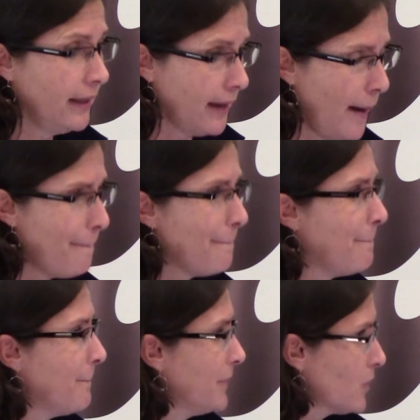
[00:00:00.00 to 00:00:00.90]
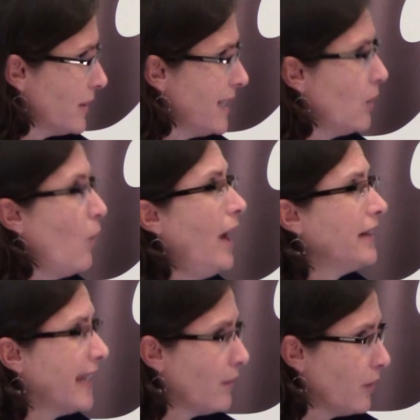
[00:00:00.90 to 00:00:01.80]
Yeah, it's going to take a
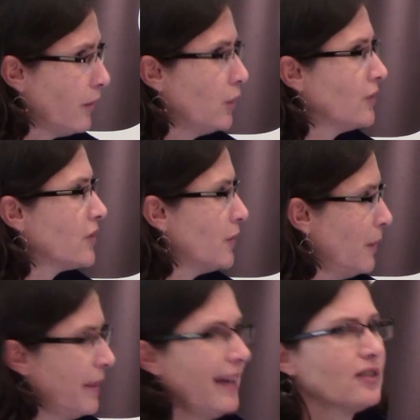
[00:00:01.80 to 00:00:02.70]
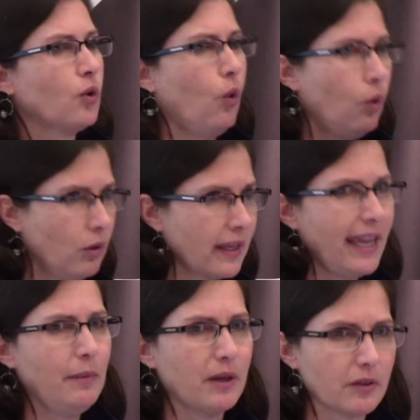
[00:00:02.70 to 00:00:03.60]
while to count the votes. That's the whole
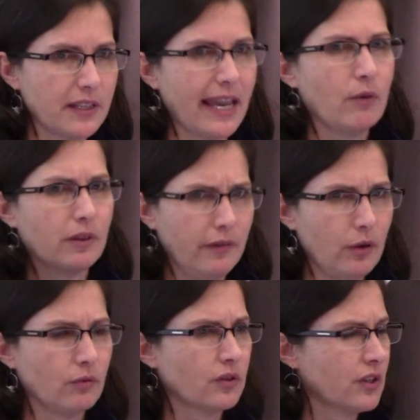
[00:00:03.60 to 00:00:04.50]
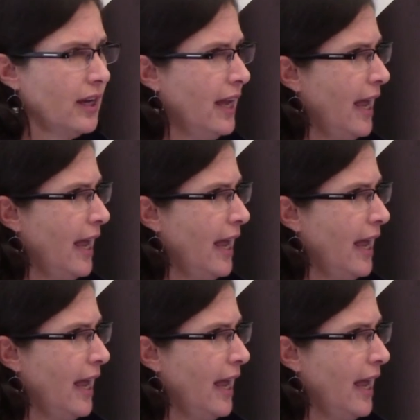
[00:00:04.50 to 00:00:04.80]
game here, is you count the votes.